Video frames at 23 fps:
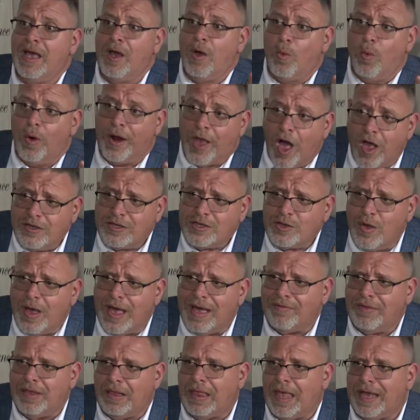We also
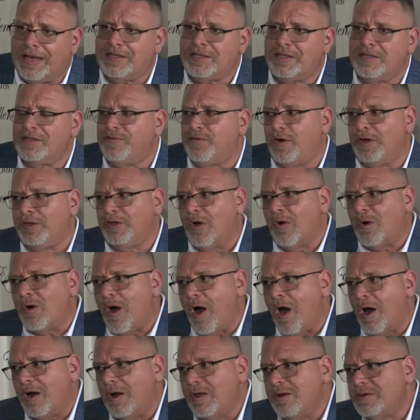have the license for Don
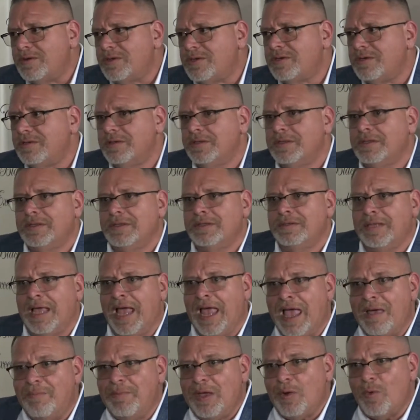Carlos, the
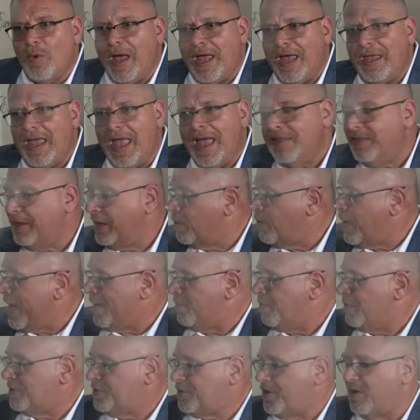Hemingway, and the
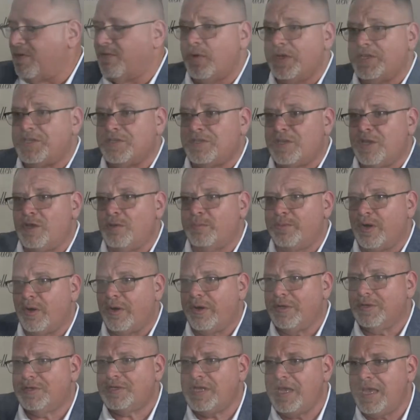Grand Reserve, which is the humidor
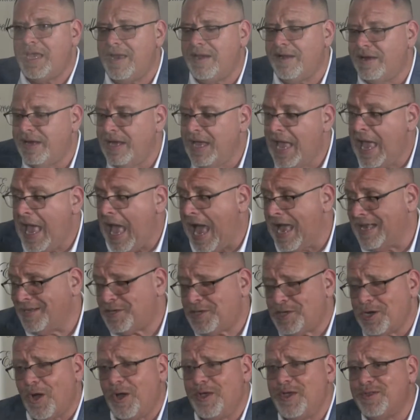you see here. I'd
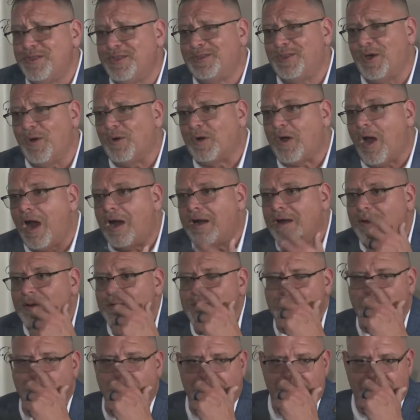show you the Don Carlos,
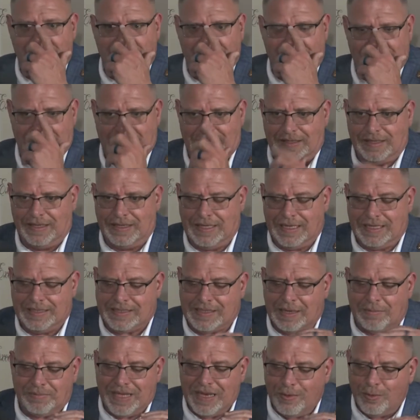but
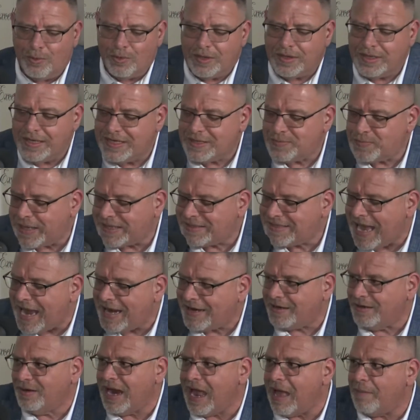something really
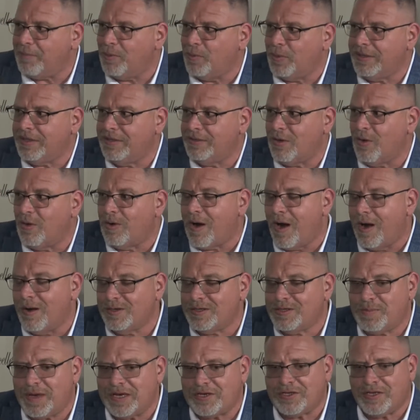spectacular happened with the Don Carlos,
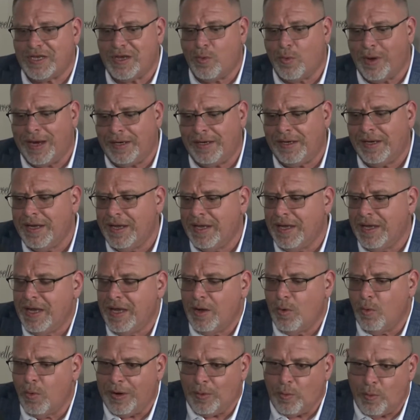especially when
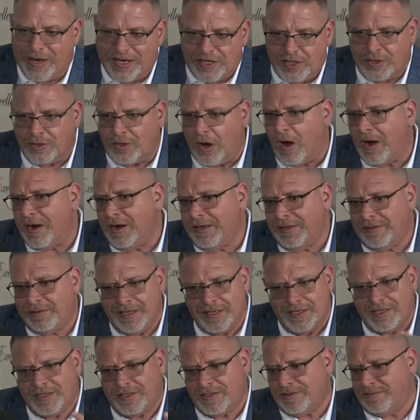when we started
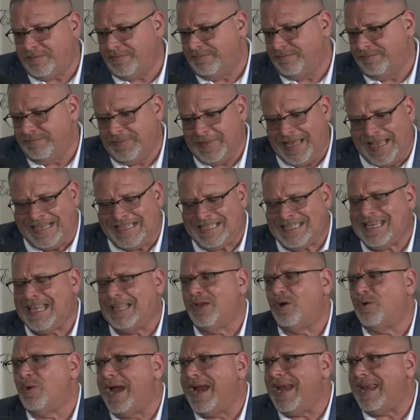this
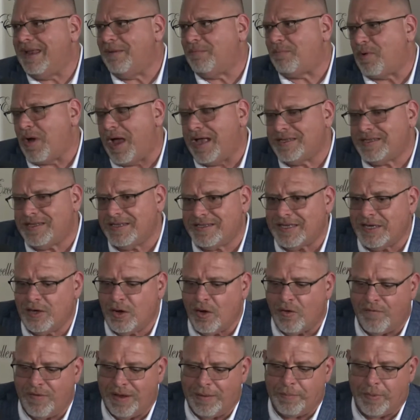accelerating process in
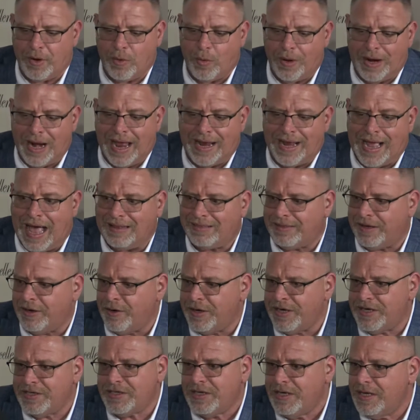November when I got there
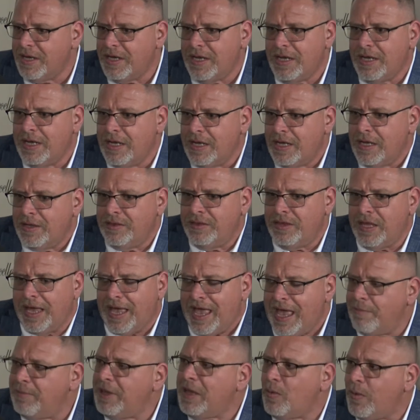is the
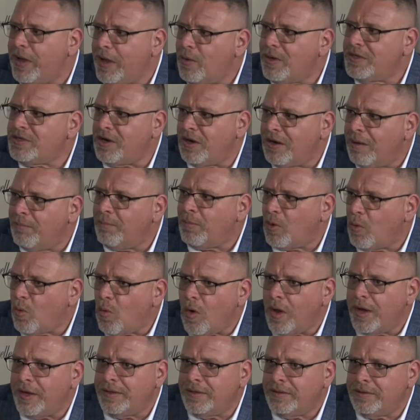Hemingway was our number
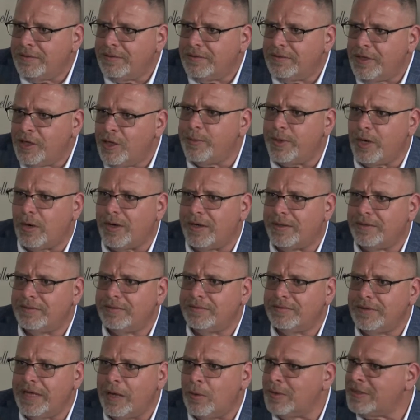one humidor.
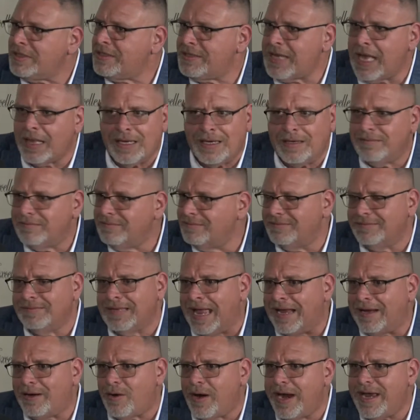It was selling
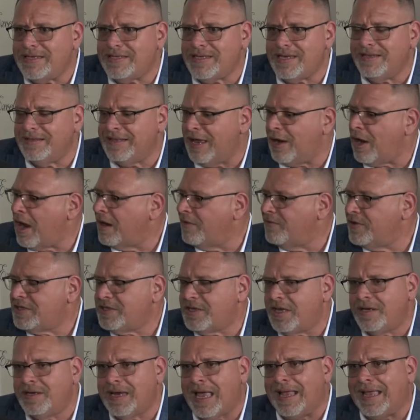like crazy. Then all of a
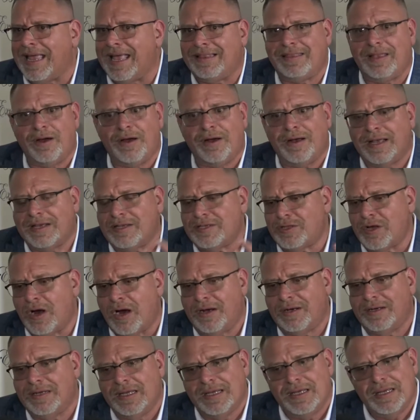sudden I get there and I
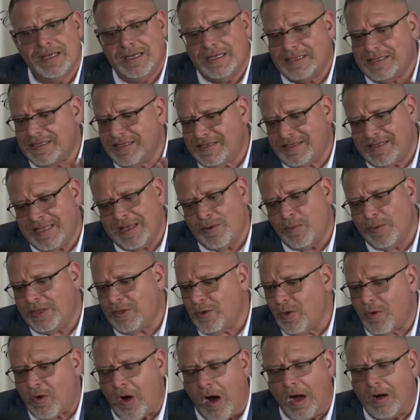start it's this thing with
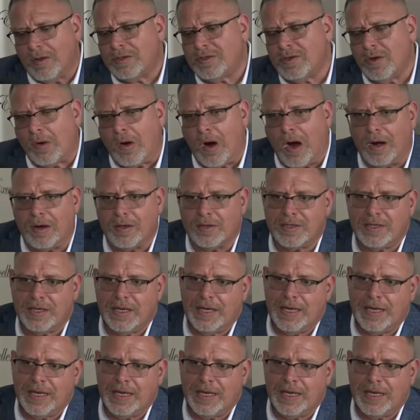Don Carlos, Don Carlos.